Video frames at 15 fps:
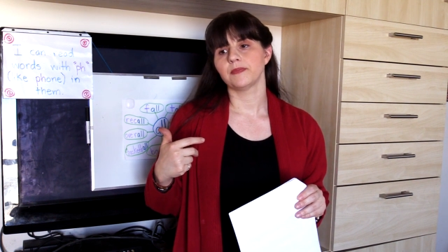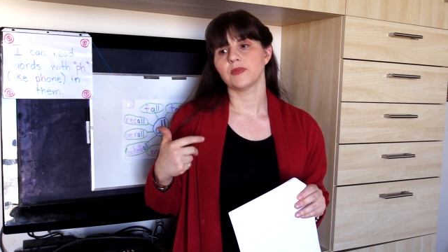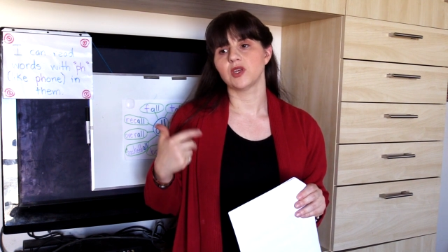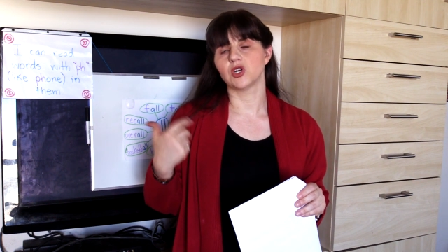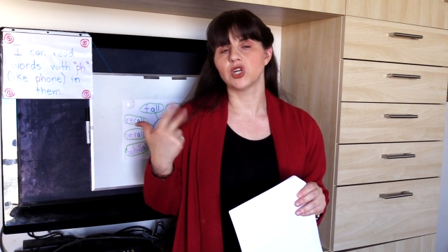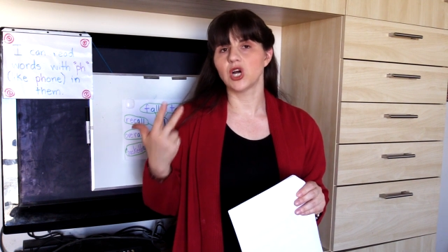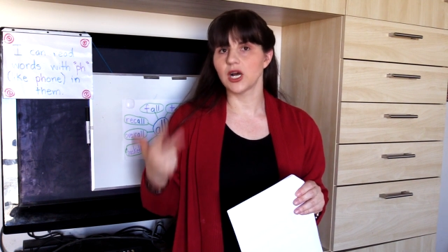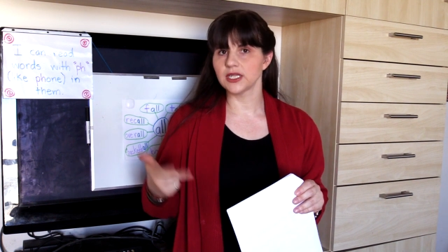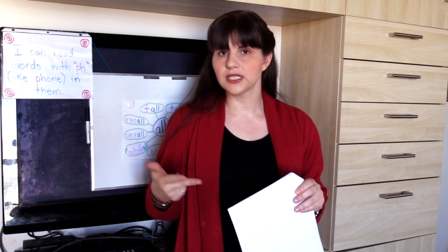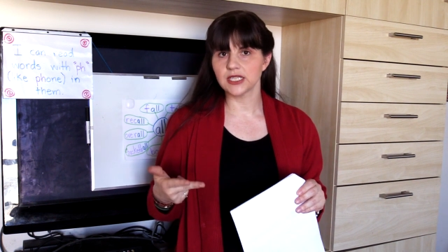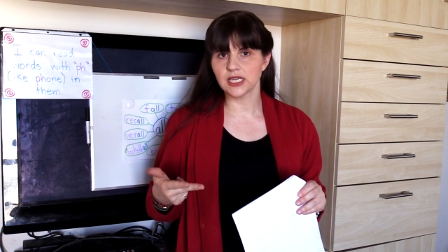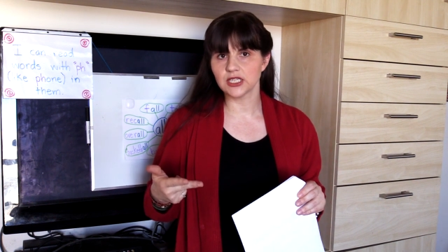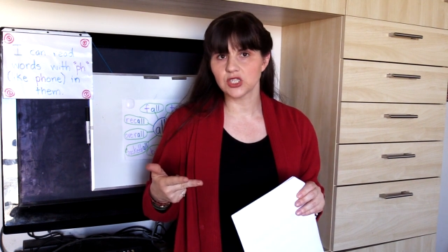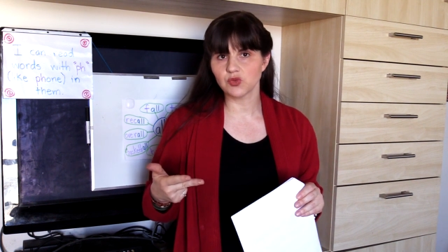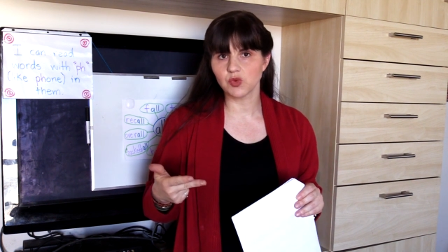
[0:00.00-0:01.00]

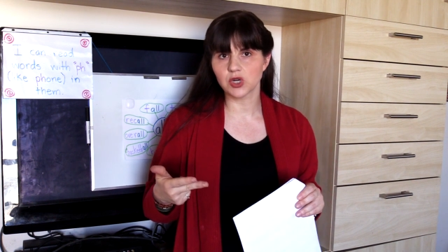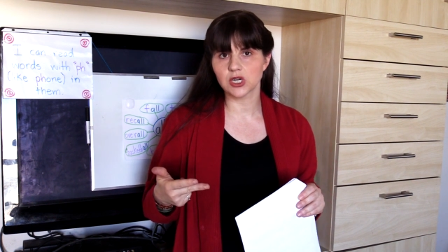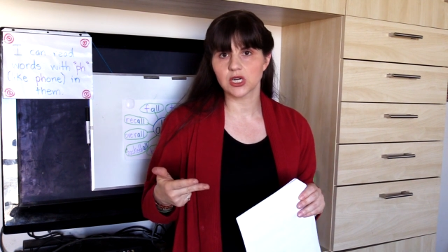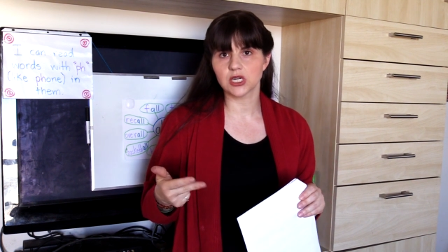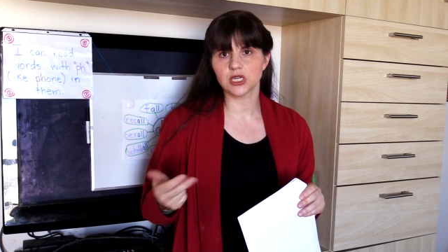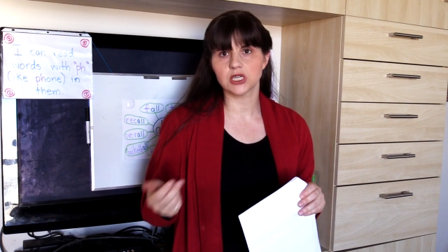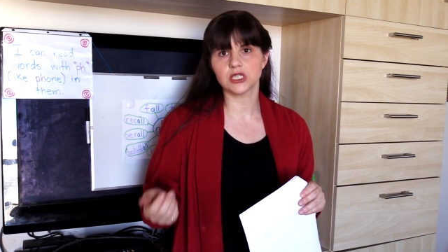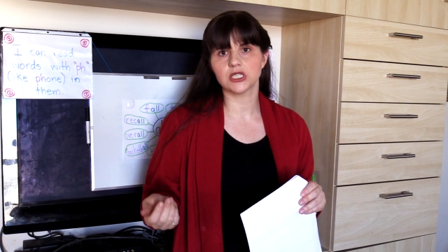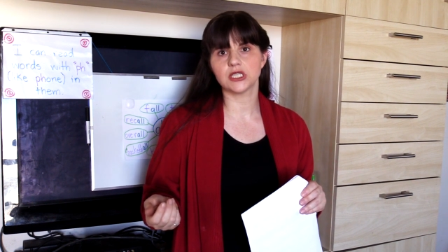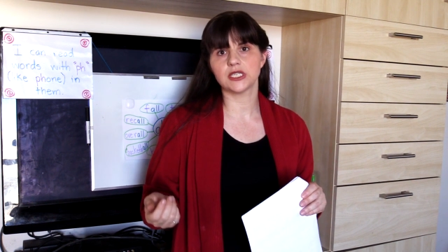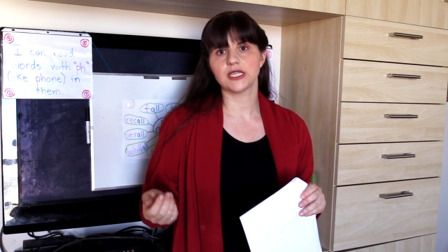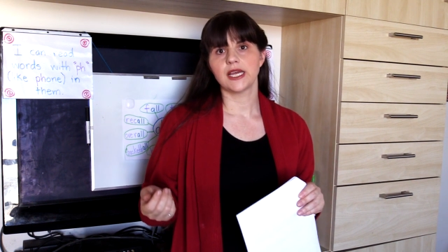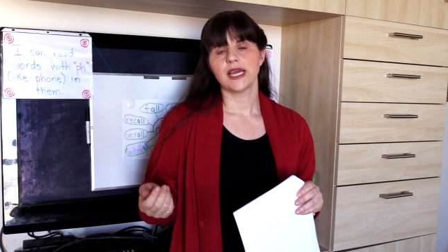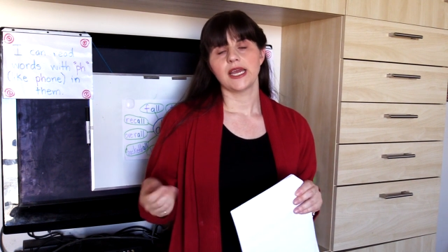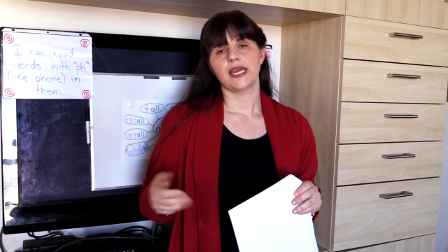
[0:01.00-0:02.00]
nonsense words
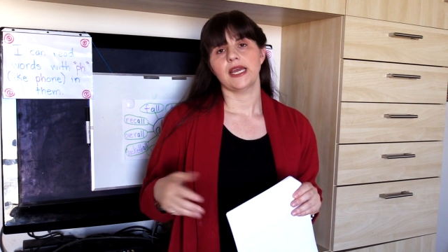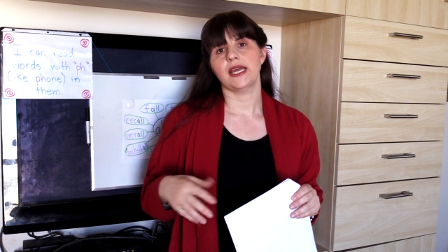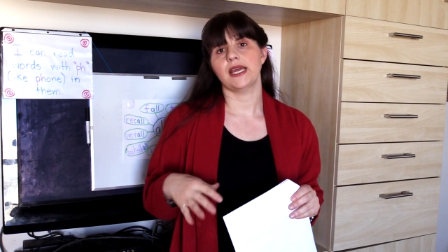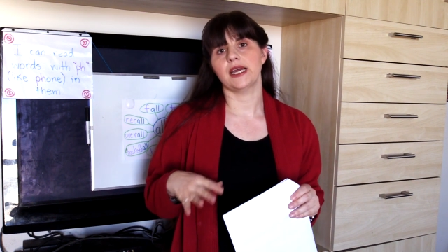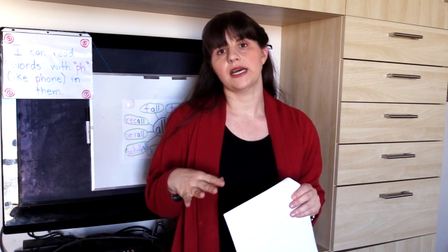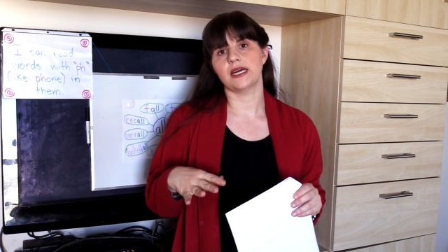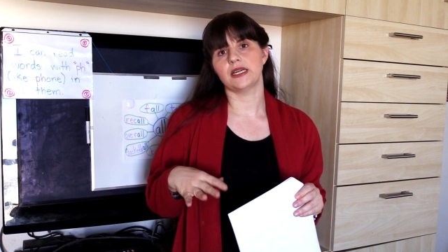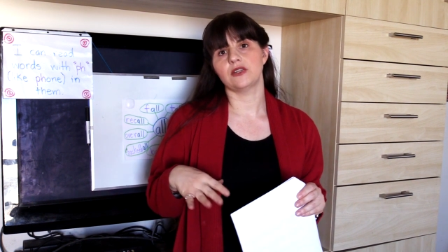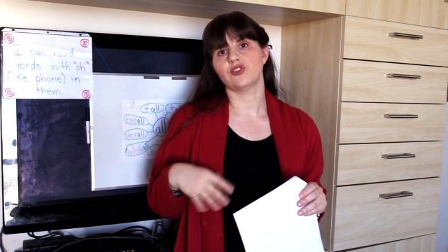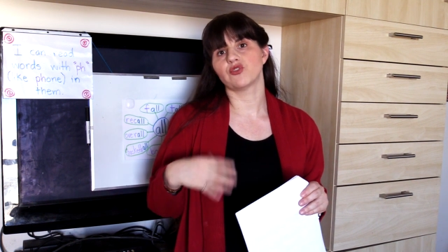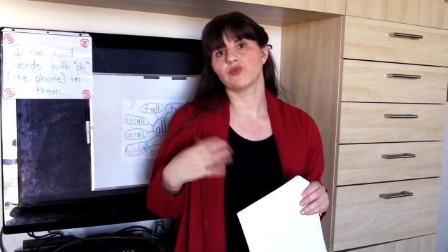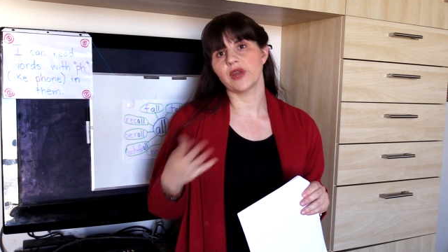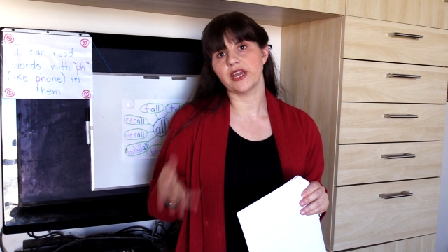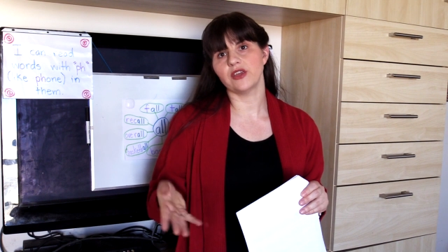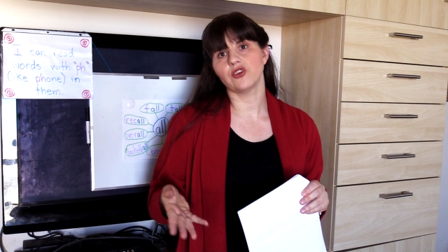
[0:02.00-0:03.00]
and the
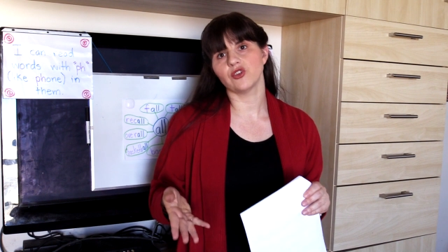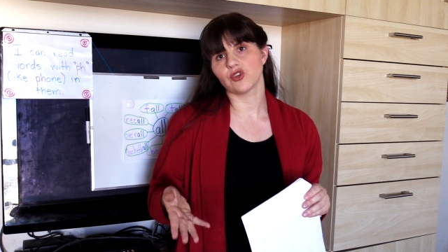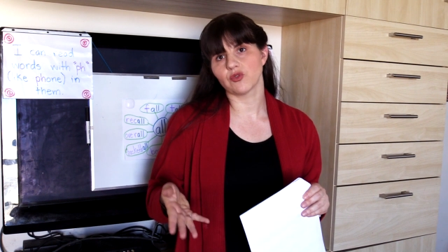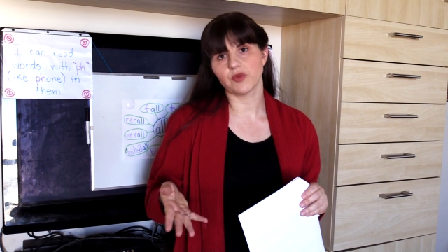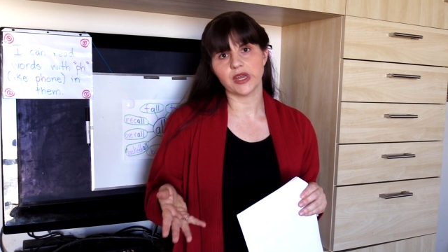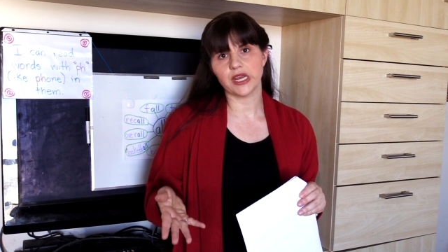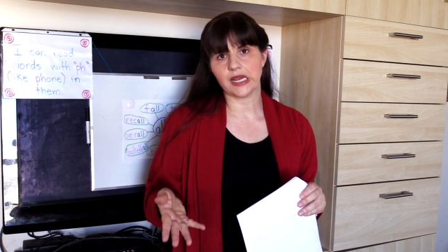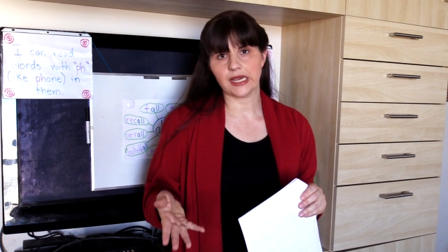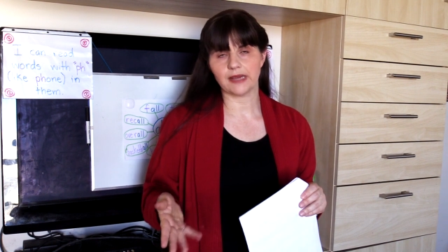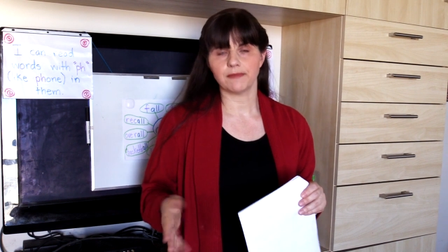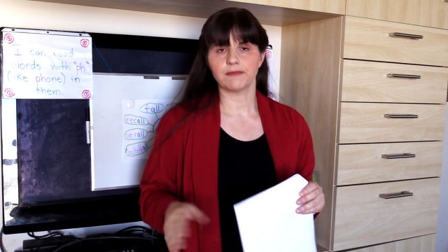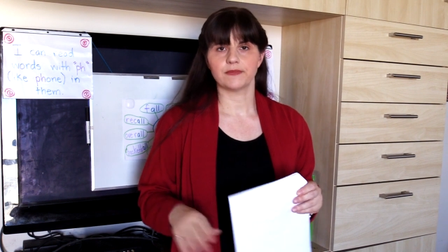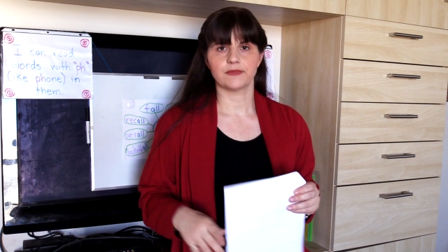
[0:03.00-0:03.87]
regular reading.